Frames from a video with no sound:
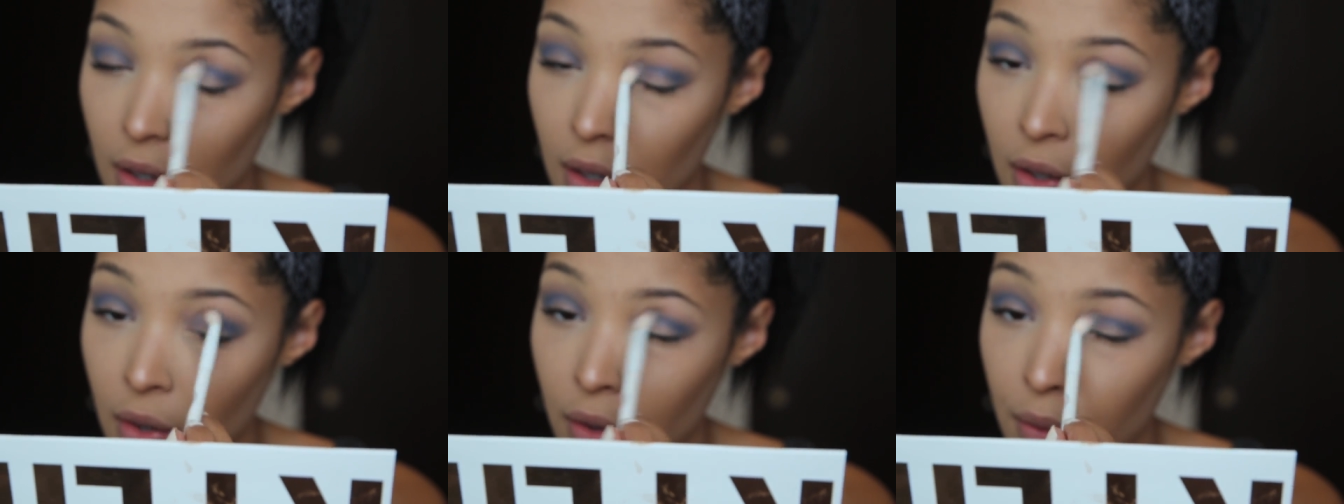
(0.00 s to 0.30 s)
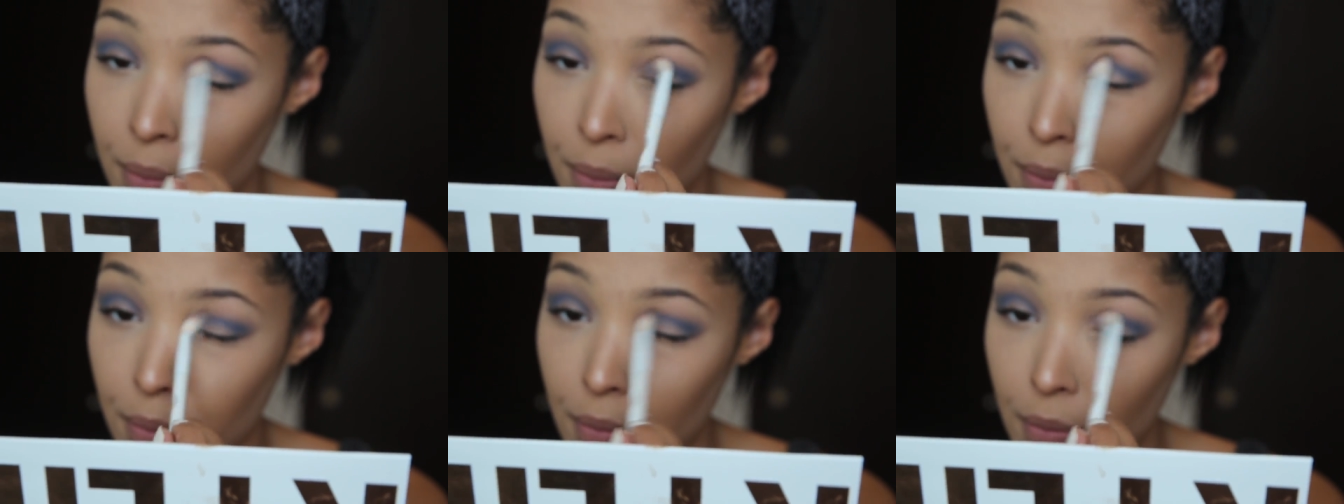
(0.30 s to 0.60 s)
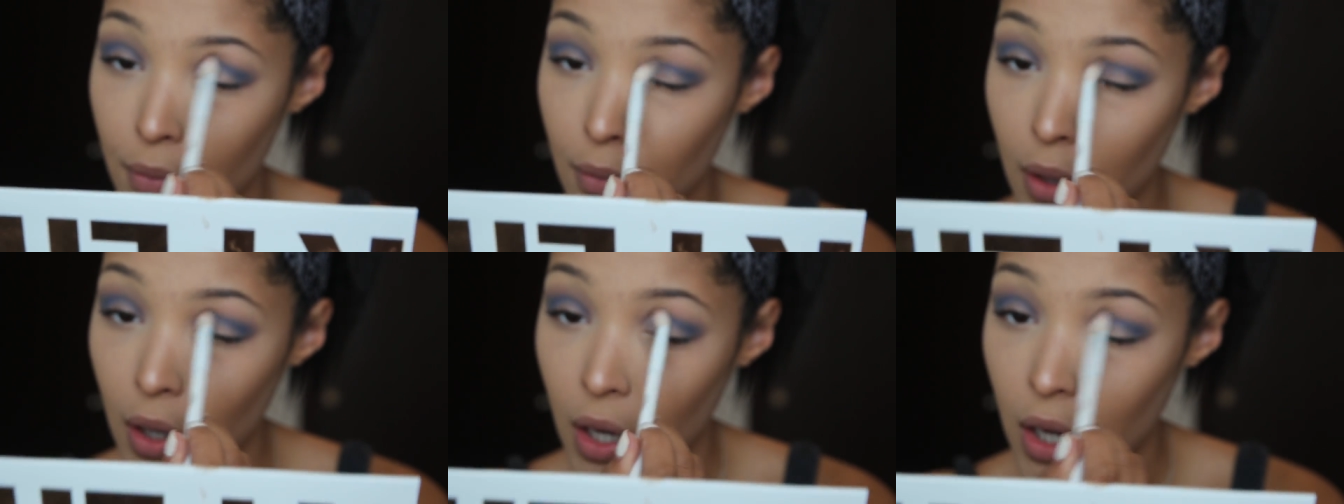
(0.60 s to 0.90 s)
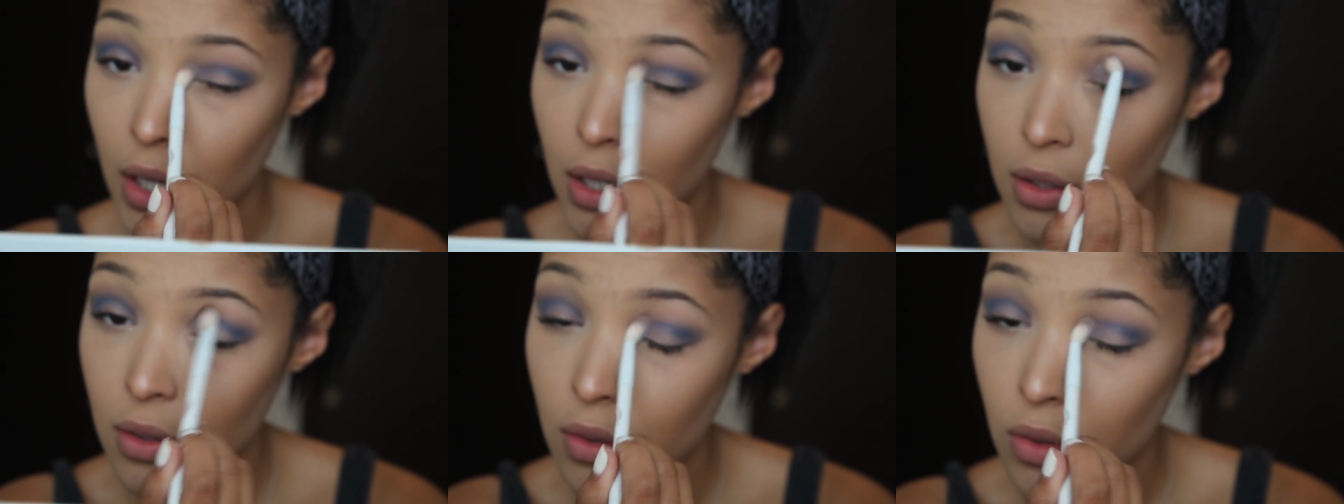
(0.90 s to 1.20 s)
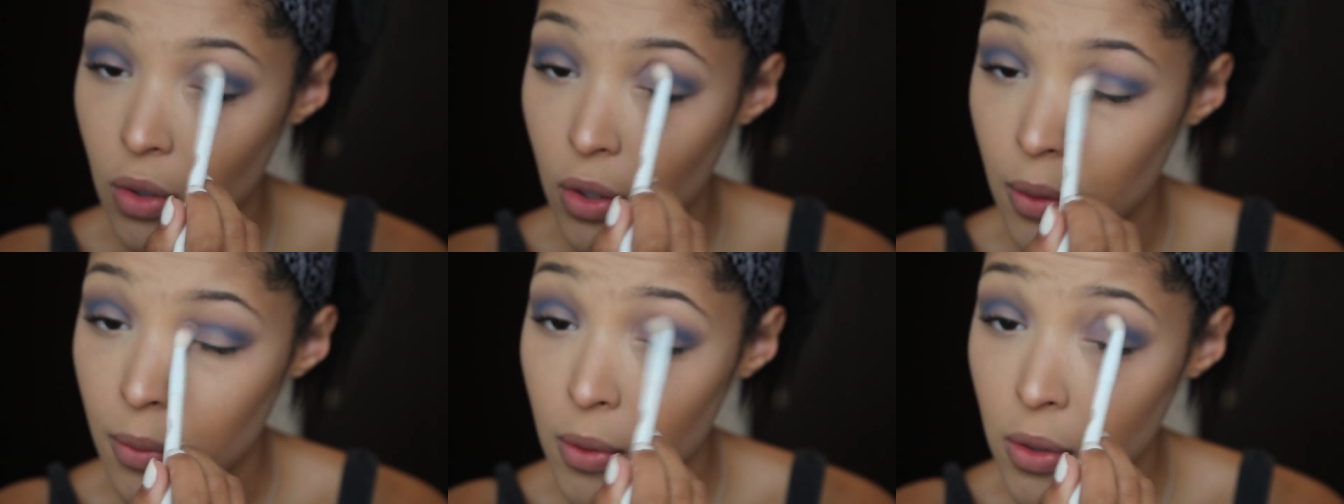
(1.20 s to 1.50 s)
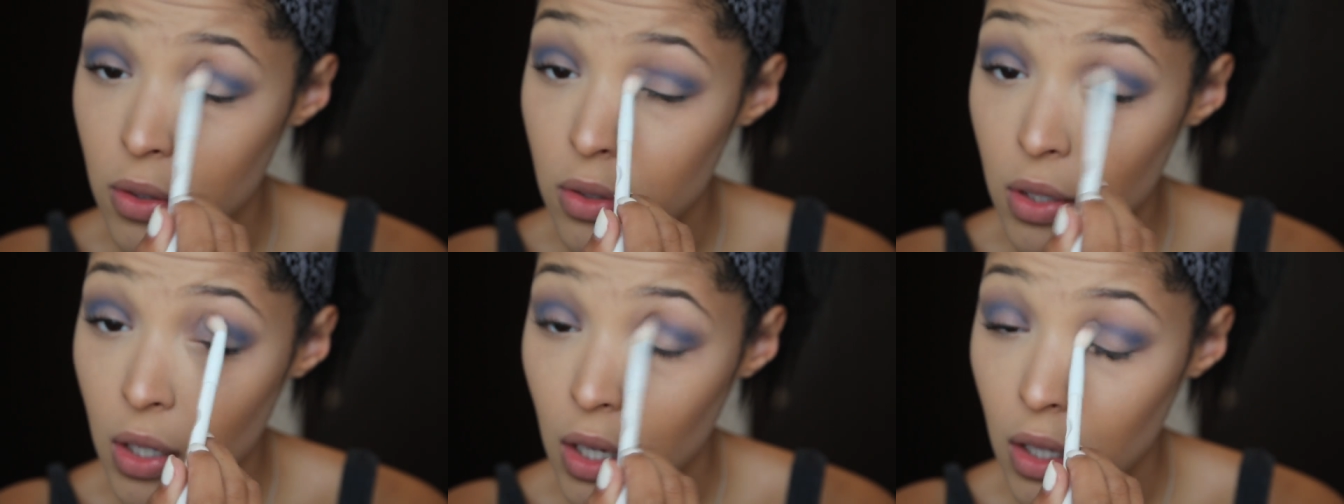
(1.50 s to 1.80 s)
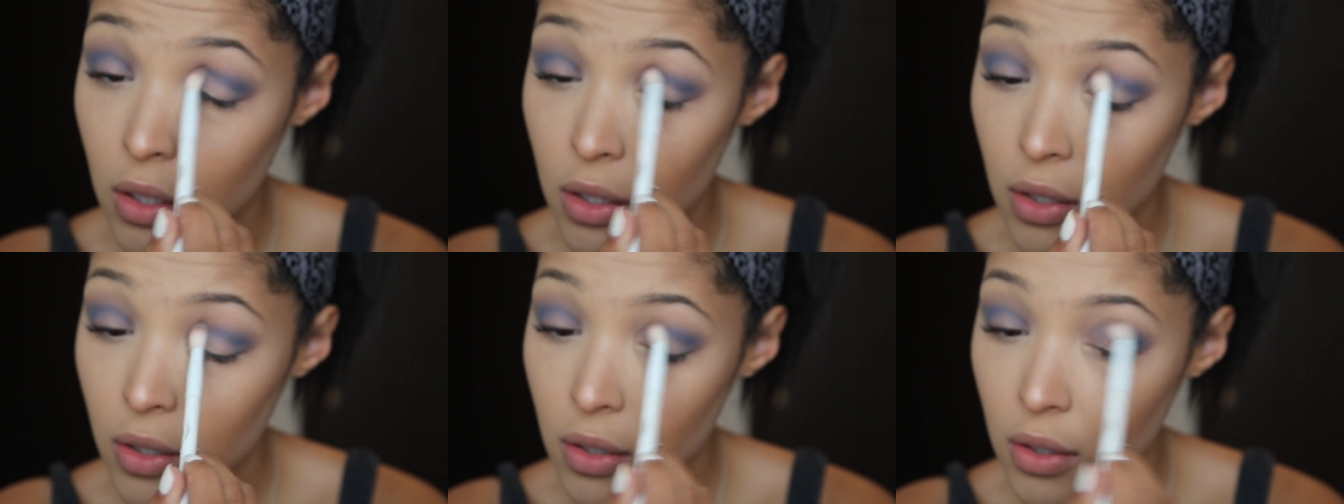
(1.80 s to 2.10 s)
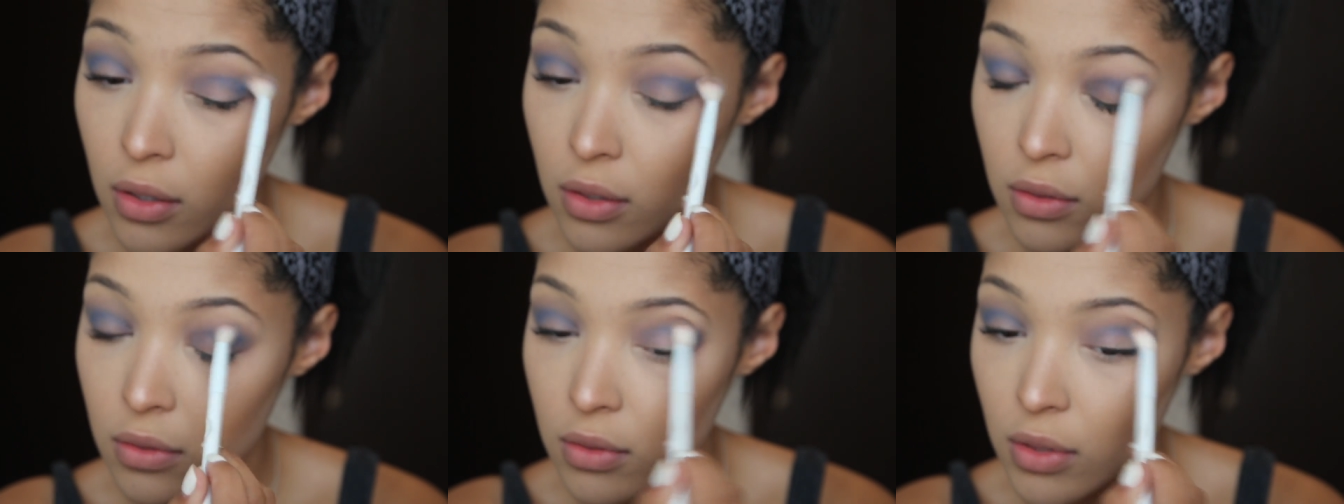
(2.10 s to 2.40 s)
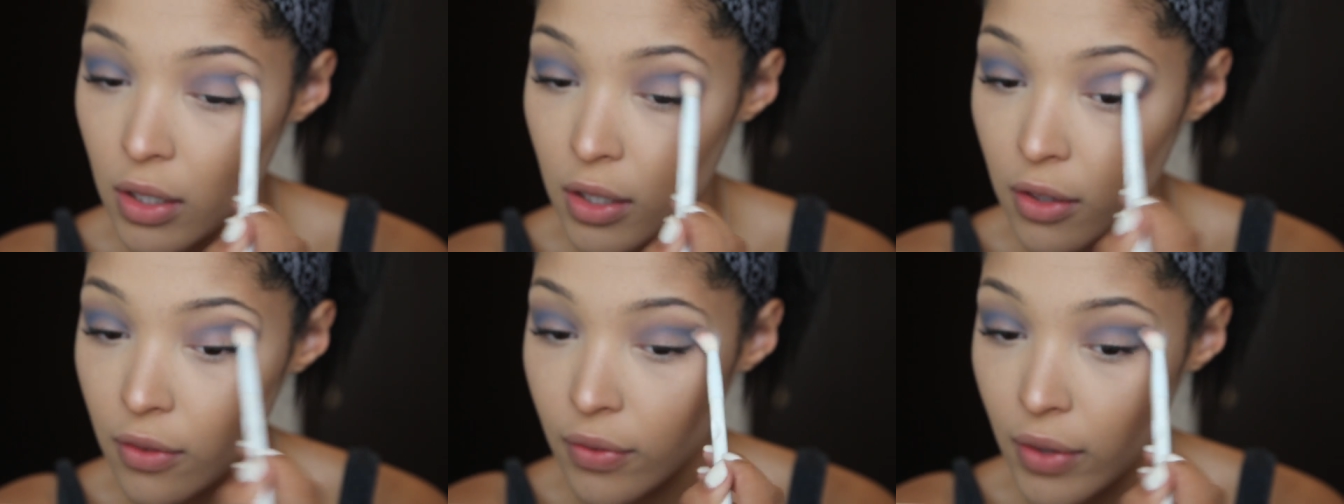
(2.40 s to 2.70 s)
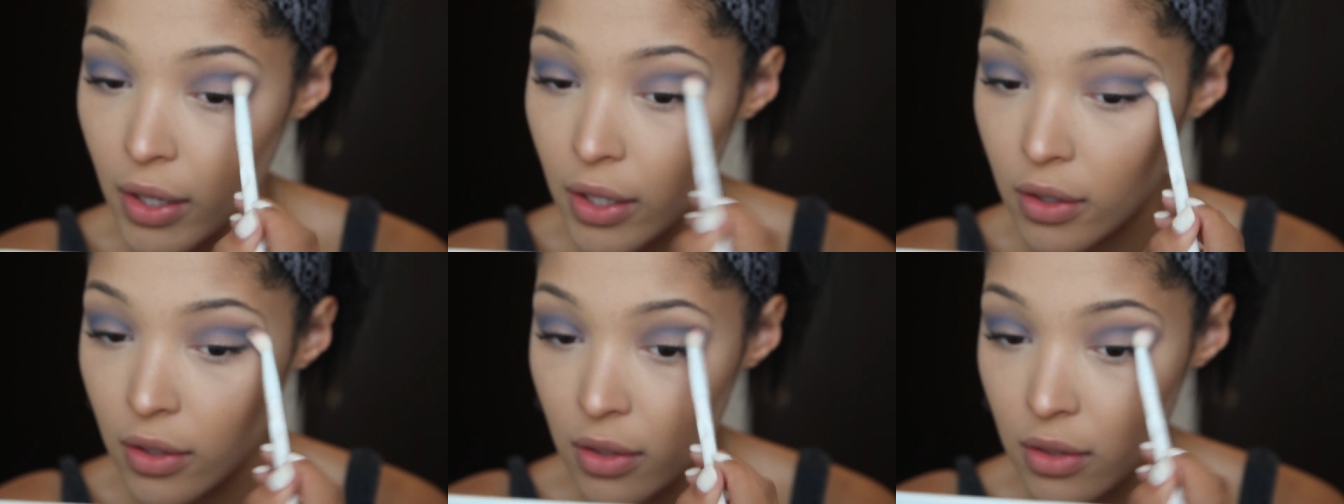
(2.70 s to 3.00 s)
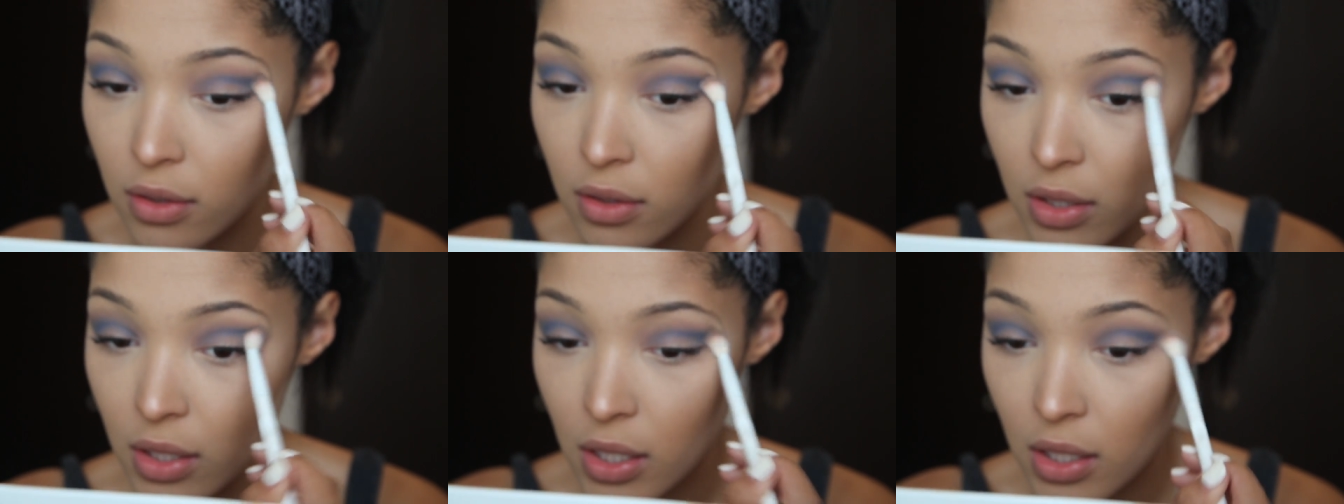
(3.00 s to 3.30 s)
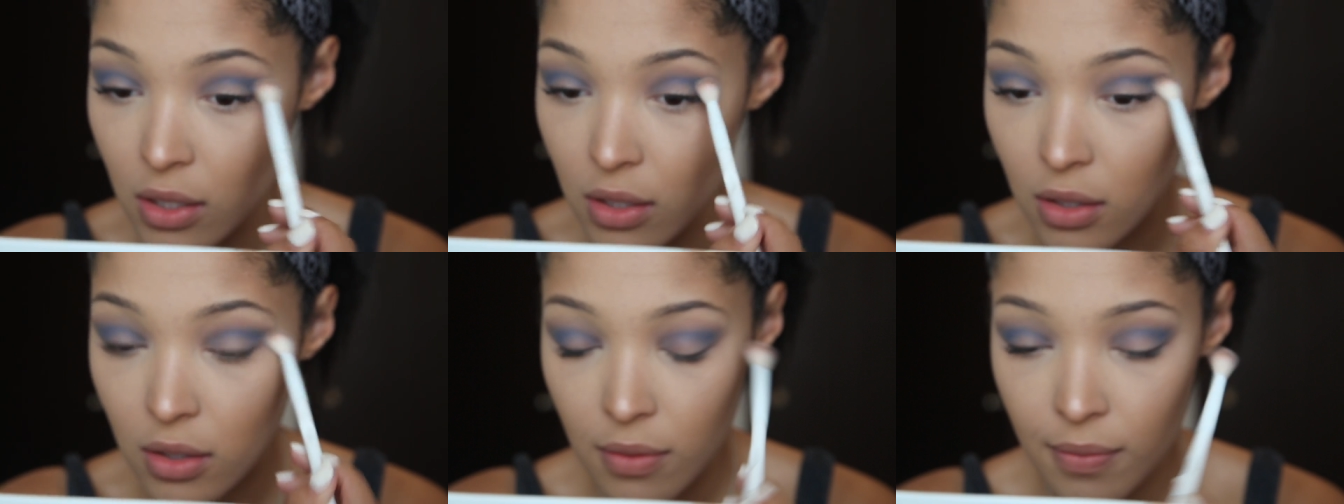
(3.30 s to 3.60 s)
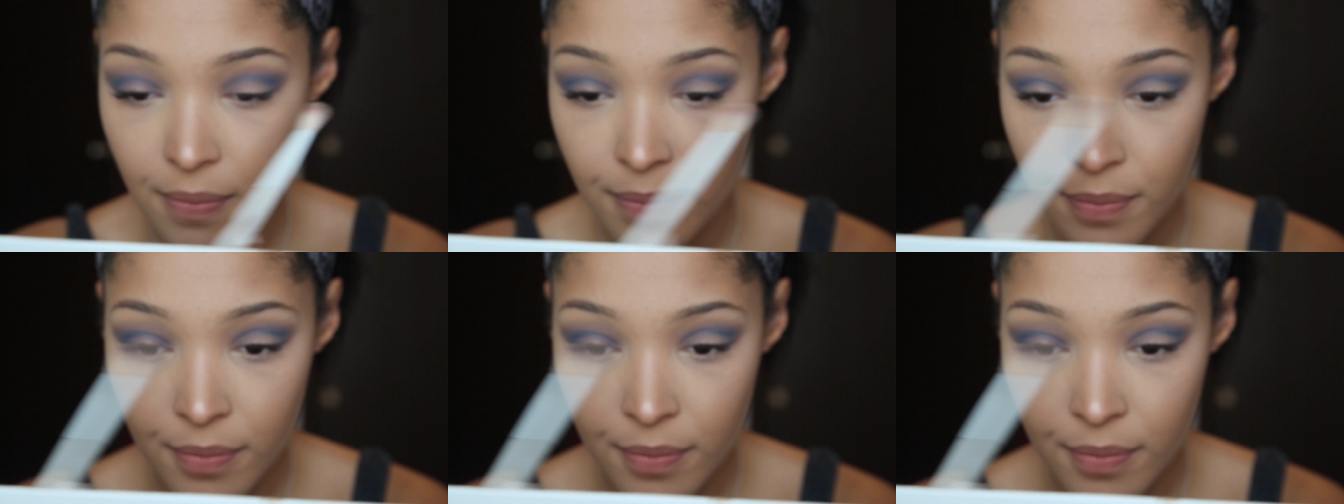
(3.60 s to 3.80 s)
a not normal color that you find on skin,